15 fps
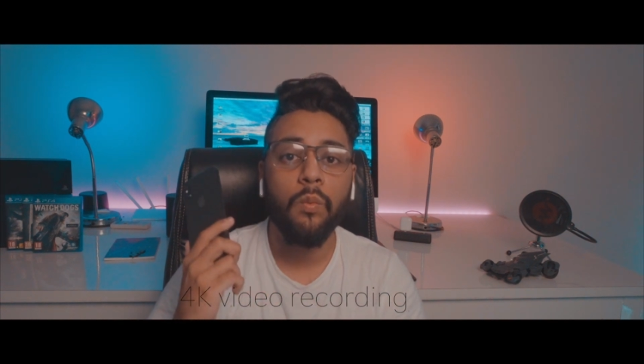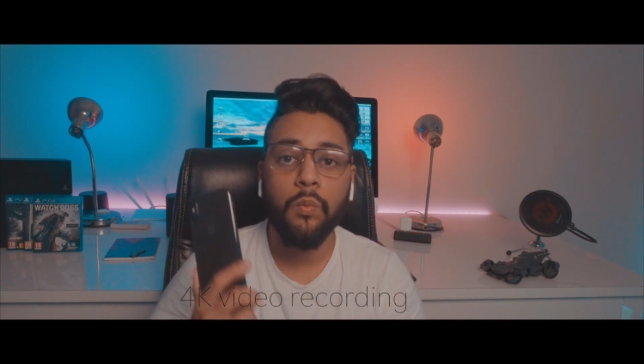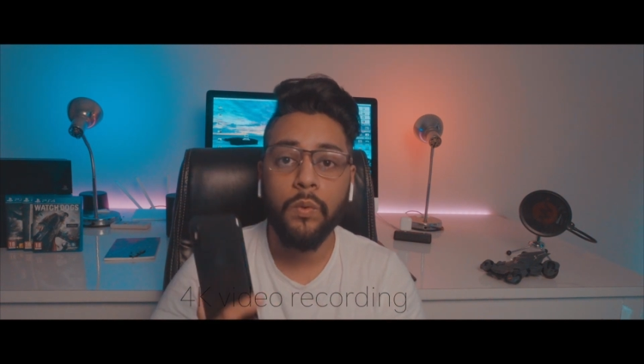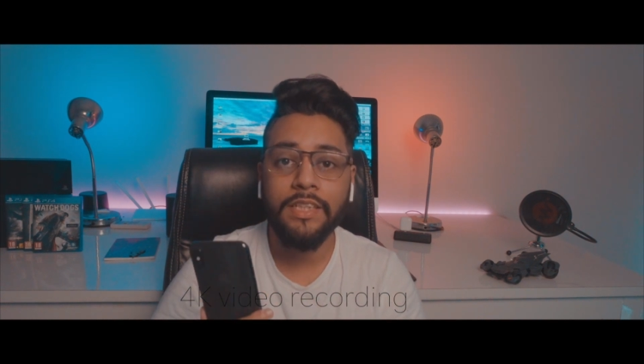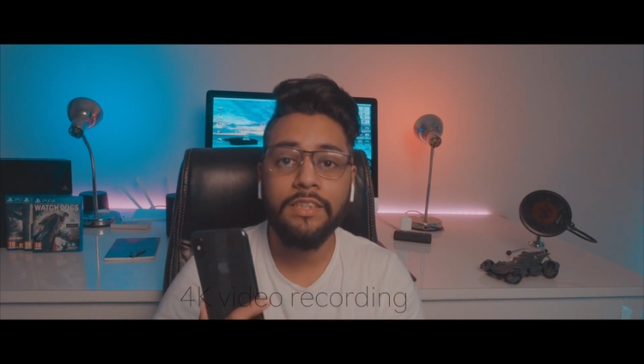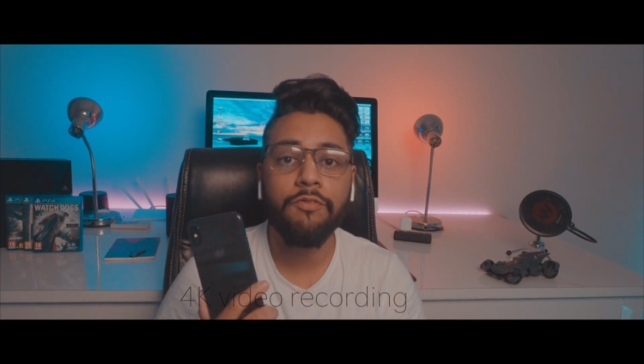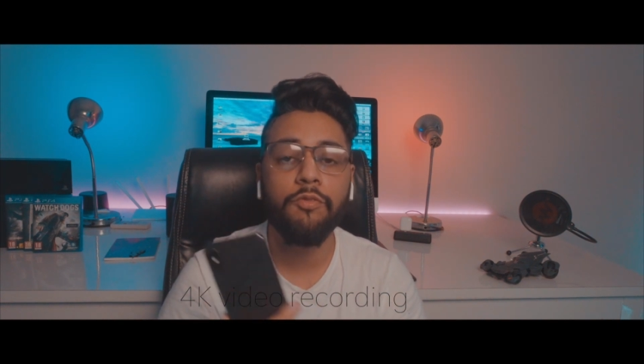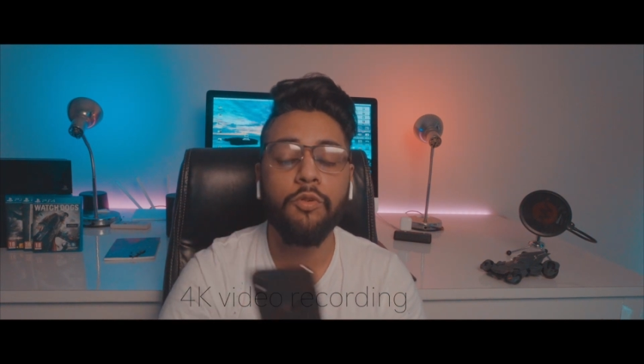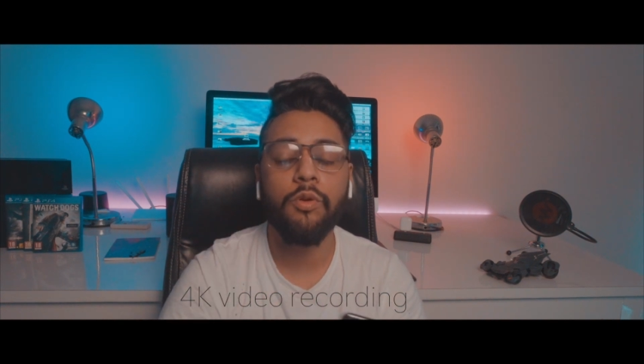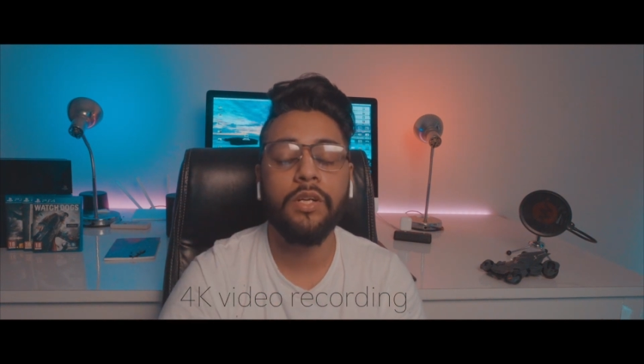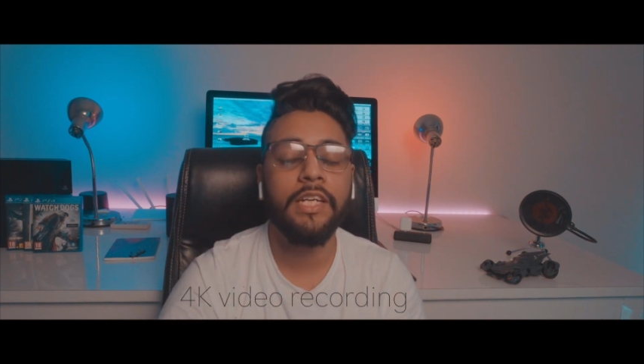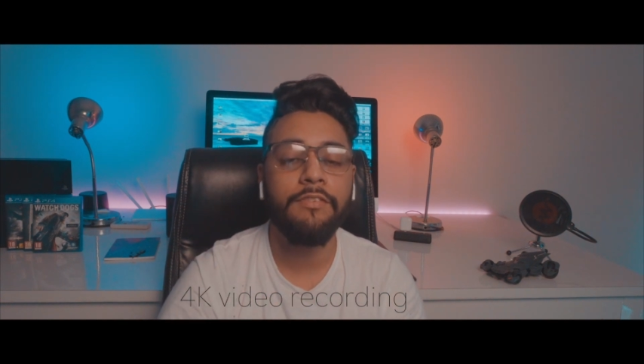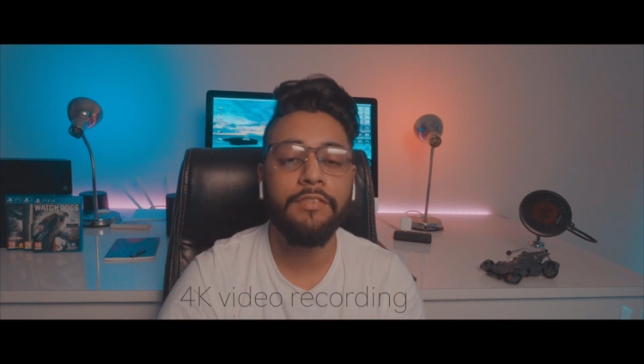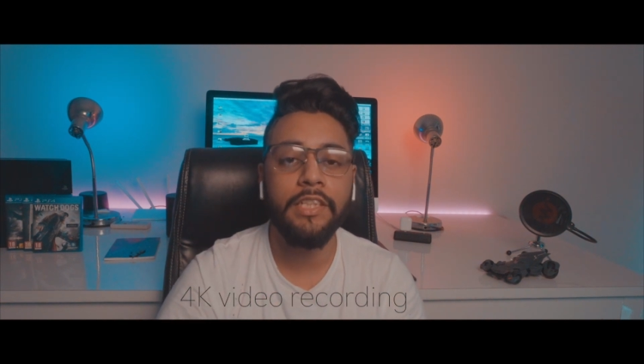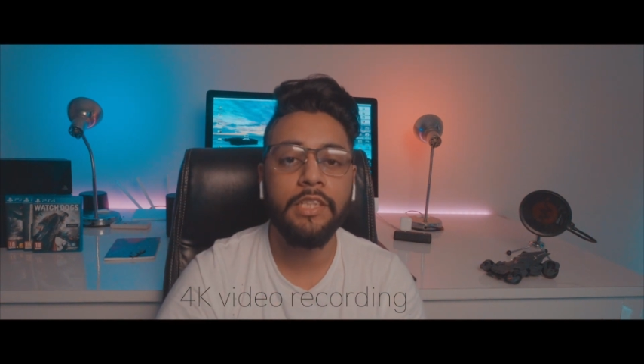with
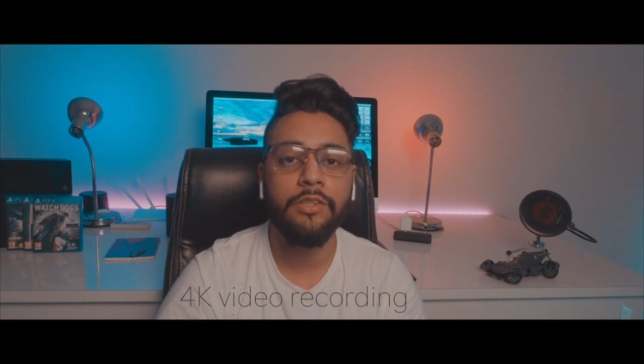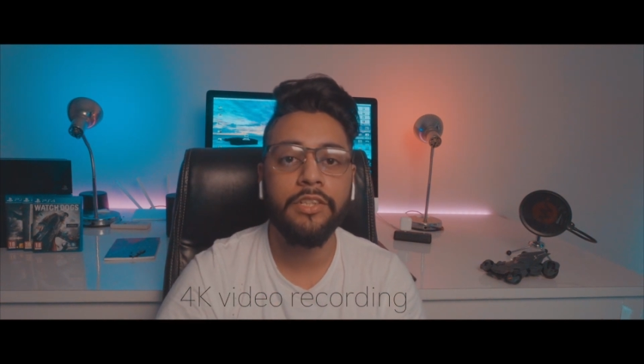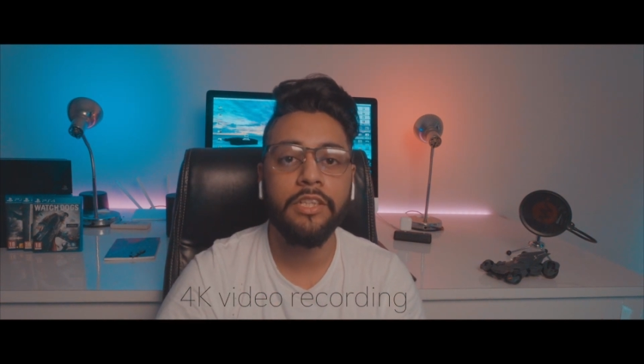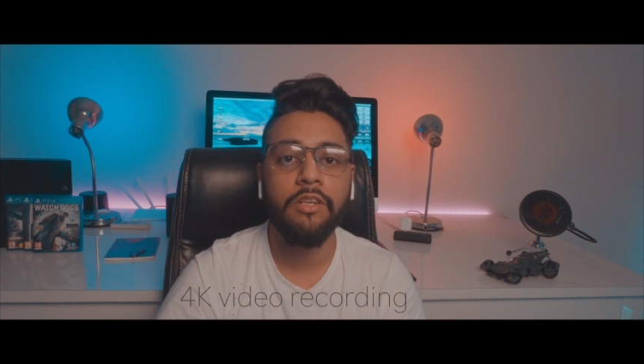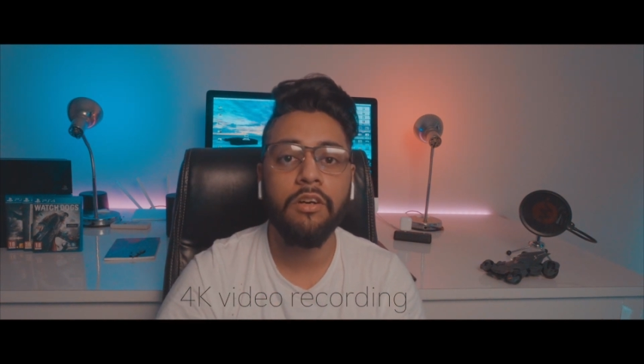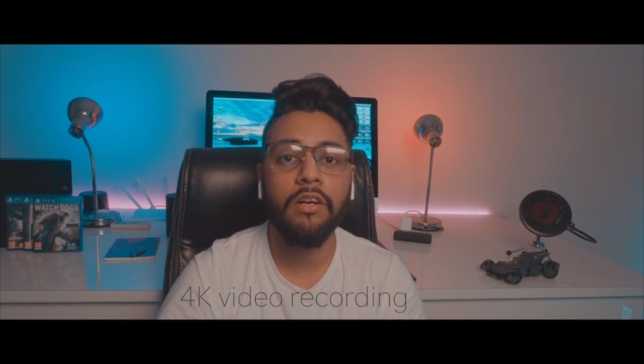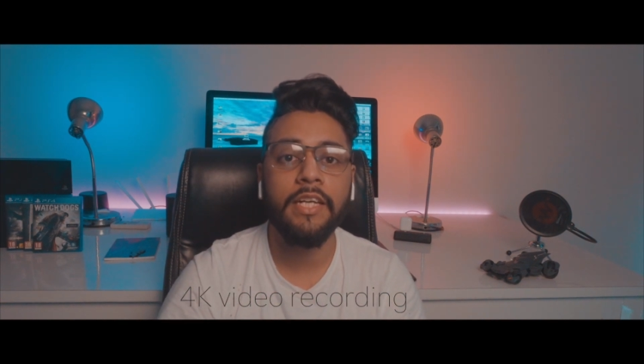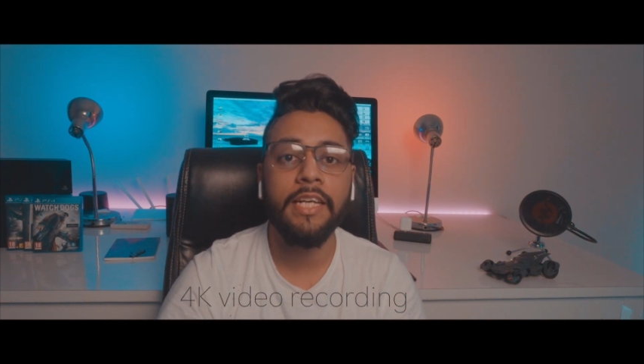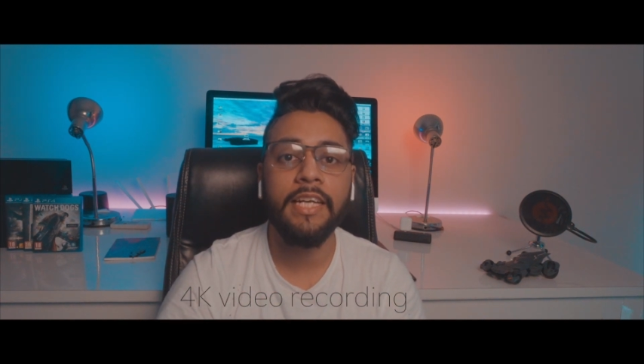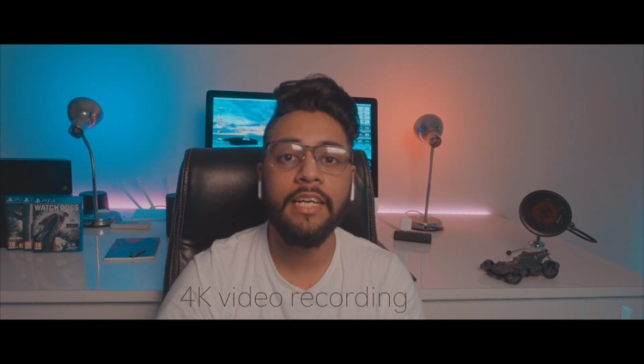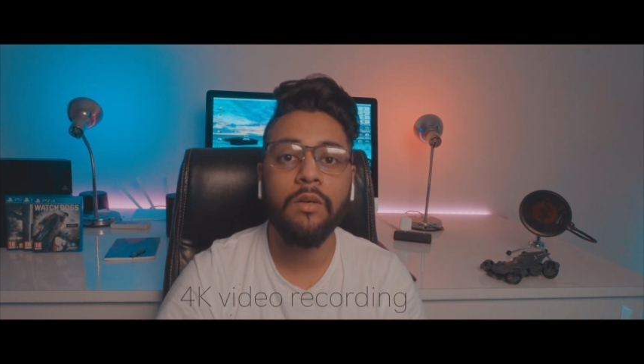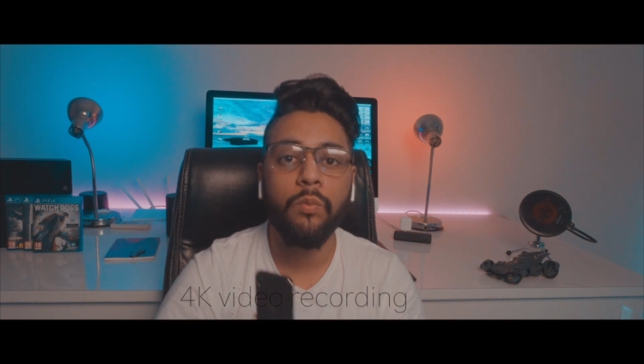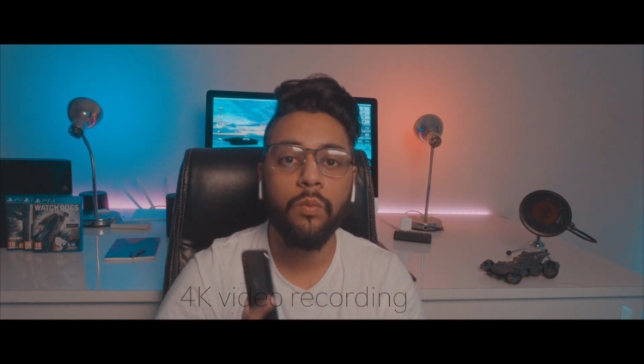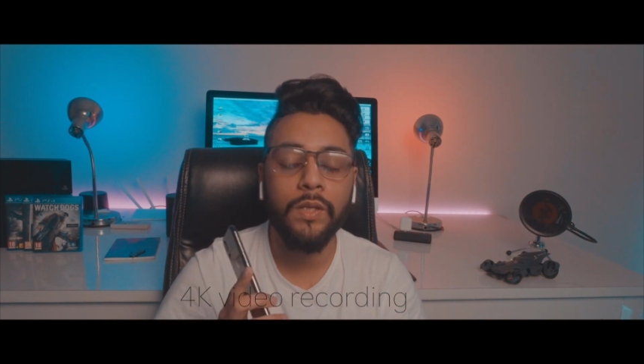4K video recording,